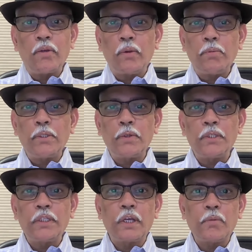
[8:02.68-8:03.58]
of
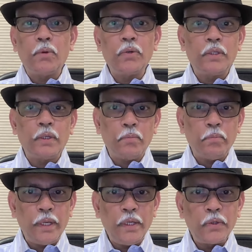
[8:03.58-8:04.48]
episodes about the
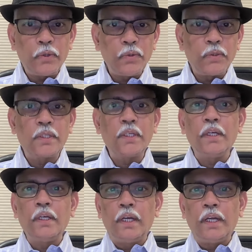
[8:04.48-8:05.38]
main issues
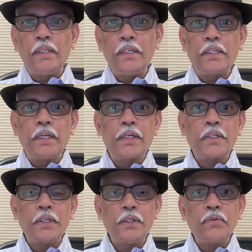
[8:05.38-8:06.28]
in this
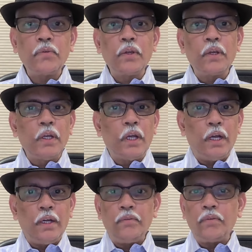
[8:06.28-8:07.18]
election.
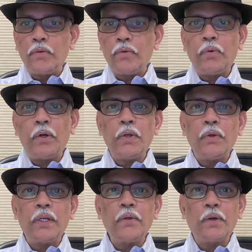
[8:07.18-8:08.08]
If you want,
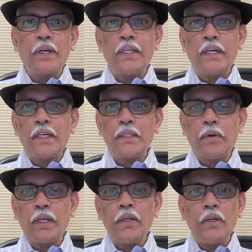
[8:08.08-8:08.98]
you can look at that as
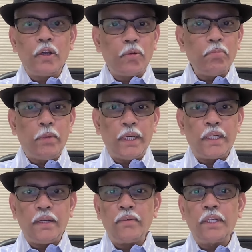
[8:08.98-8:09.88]
well.
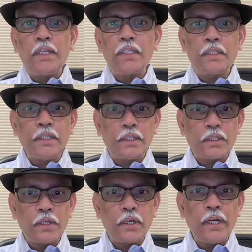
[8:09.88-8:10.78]
But nevertheless,
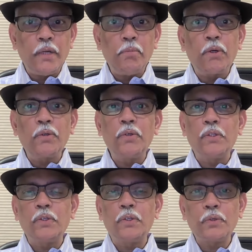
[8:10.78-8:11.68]
just read about
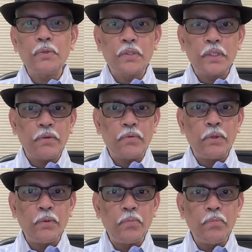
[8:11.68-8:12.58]
those issues. If
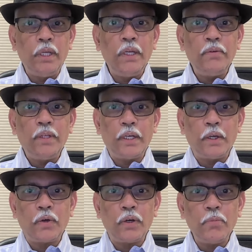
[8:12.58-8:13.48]
you believe that
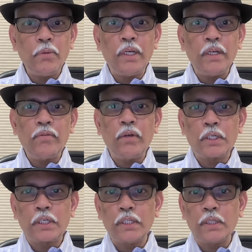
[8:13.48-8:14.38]
economy and
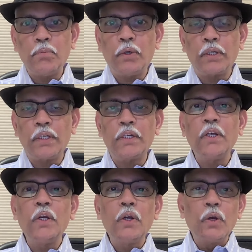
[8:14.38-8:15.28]
inflation is important,
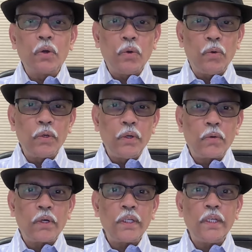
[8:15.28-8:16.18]
go and
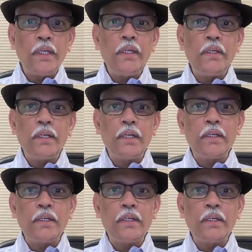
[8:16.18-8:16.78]
look at the